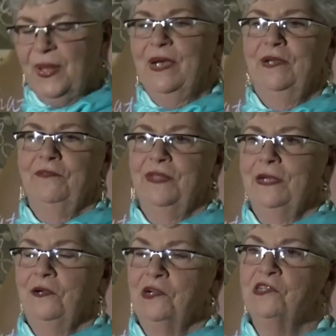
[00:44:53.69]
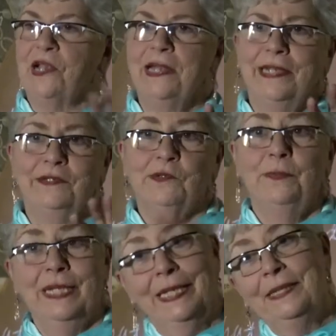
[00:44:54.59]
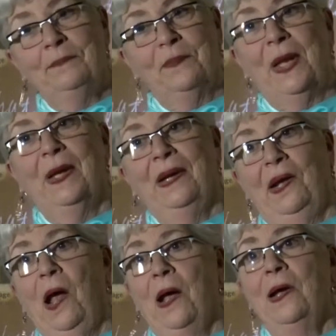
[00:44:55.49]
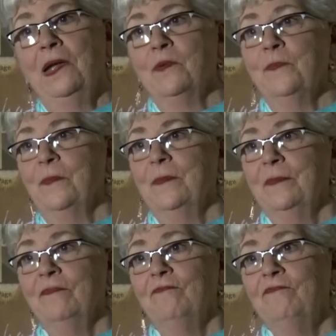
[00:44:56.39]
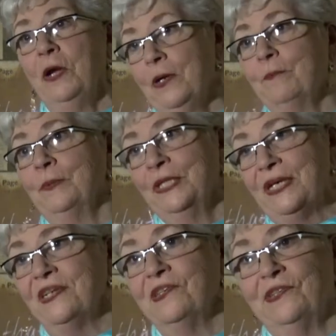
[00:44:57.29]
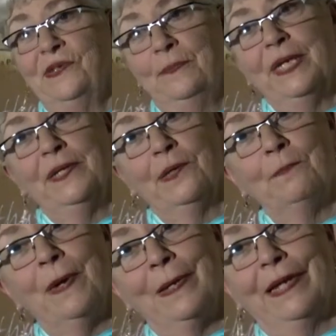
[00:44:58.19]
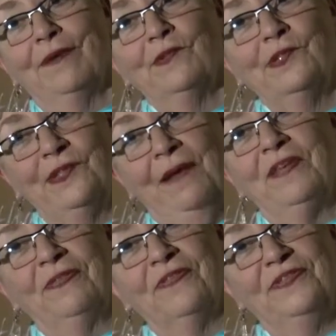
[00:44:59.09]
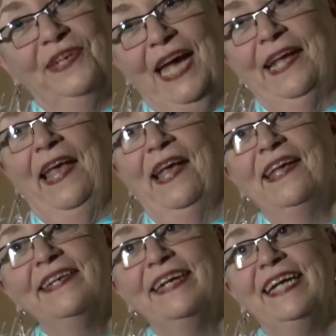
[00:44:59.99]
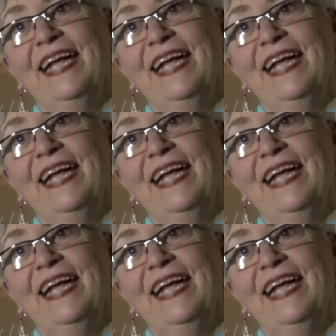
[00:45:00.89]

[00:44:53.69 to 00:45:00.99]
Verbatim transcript: uh, that are exciting to me, uh, I am very pleased to be in my seventh decade